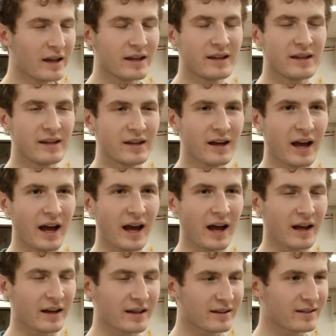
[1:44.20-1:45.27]
He
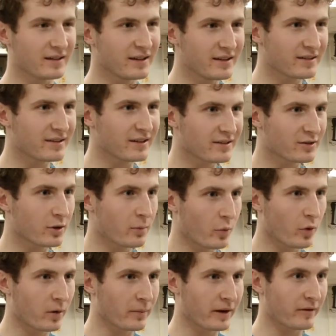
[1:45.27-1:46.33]
can, he sees global
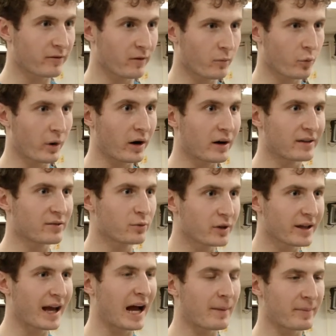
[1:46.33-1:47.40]
warming from where it's
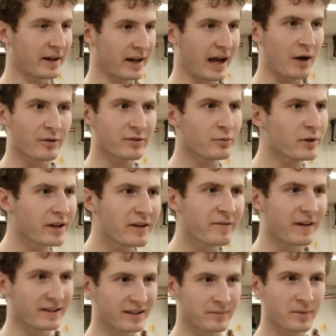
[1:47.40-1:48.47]
really happening, how it's really
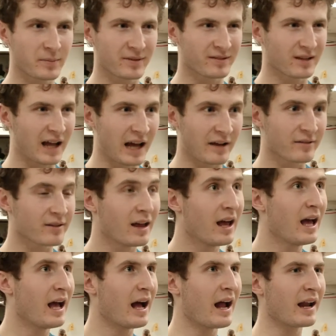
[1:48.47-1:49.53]
affecting people's lives,
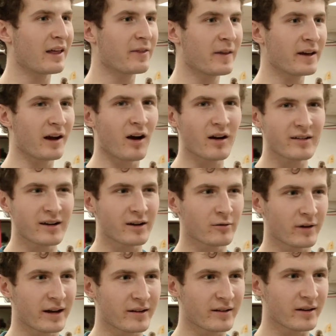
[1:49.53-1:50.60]
and I think our
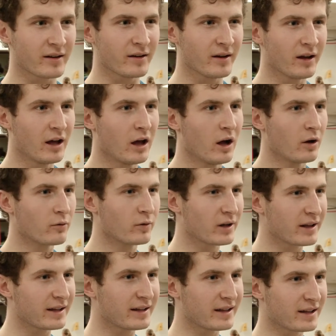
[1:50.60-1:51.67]
generation
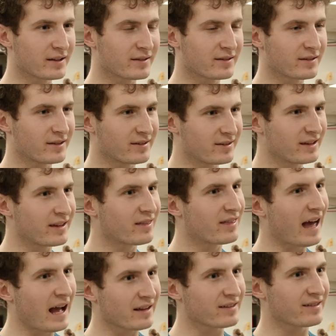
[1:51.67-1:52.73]
really needs to see
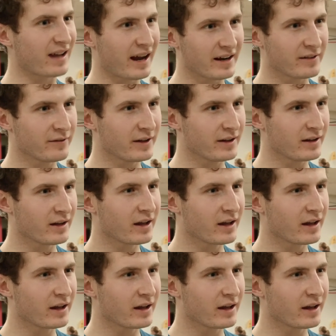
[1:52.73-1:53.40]
that side of it.